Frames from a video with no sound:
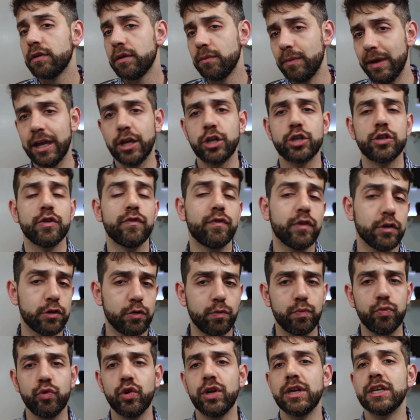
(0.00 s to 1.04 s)
Immich,
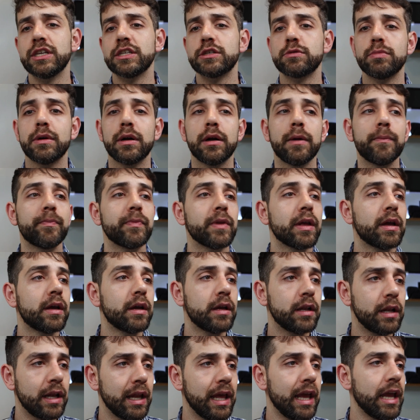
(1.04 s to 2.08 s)
PhotoPrism,
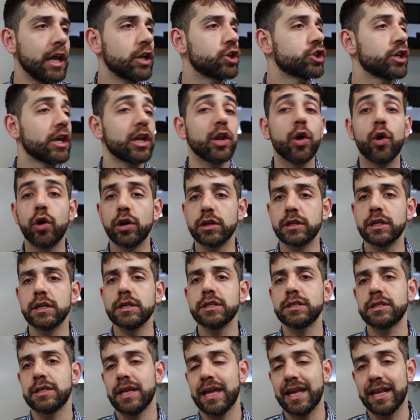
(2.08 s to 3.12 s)
Leech, and
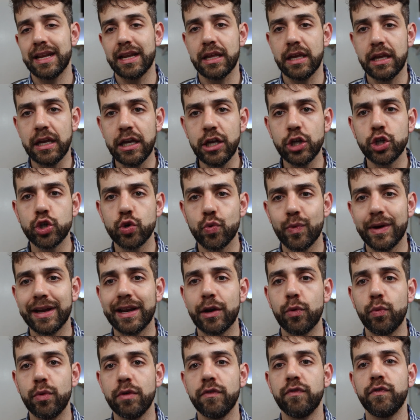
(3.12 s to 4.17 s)
others, and each
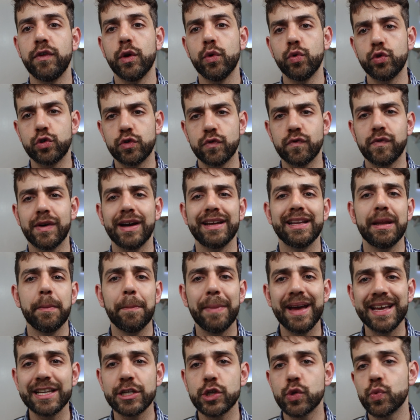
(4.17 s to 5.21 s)
one a review to find the
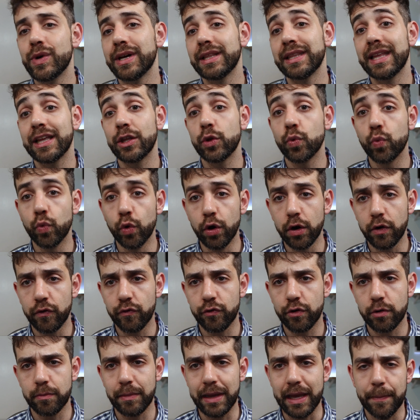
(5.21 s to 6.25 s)
best one that
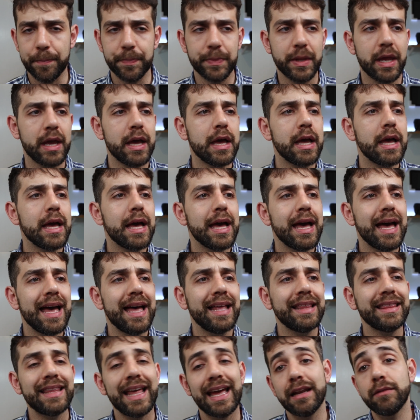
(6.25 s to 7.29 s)
worked for me.
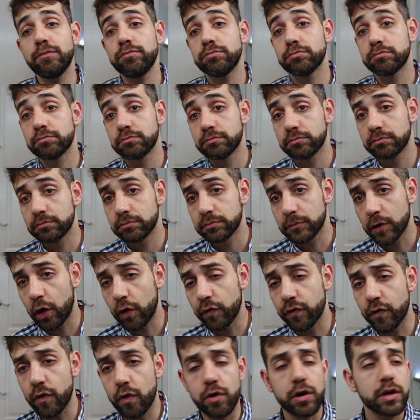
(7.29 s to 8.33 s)
And then,
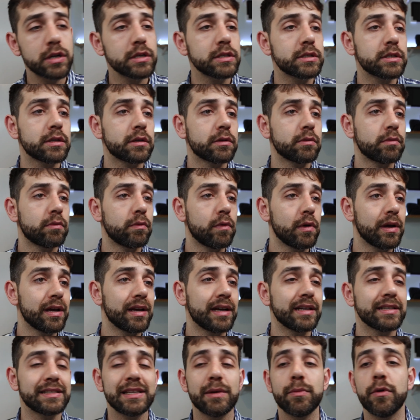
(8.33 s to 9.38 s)
of course,
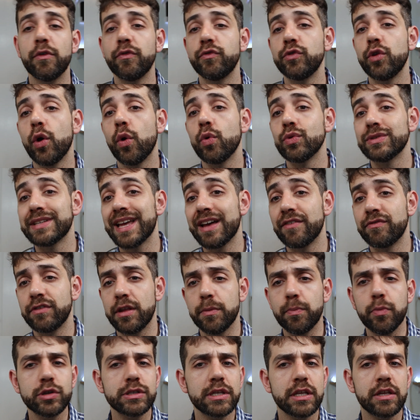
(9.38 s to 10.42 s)
some of those have
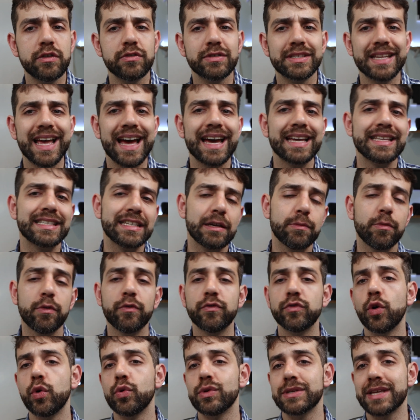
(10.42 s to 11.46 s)
the positive side, some
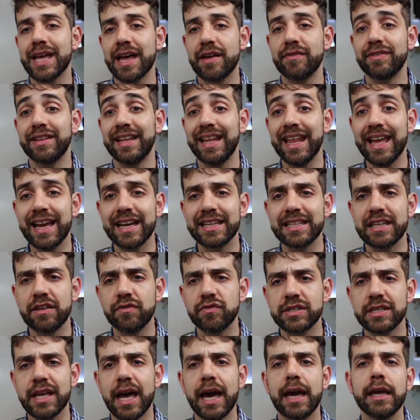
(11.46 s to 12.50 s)
of those have the
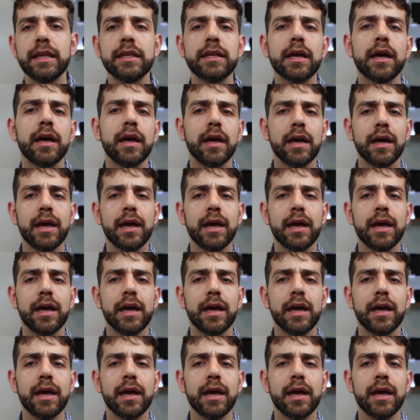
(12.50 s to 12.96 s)
negative side.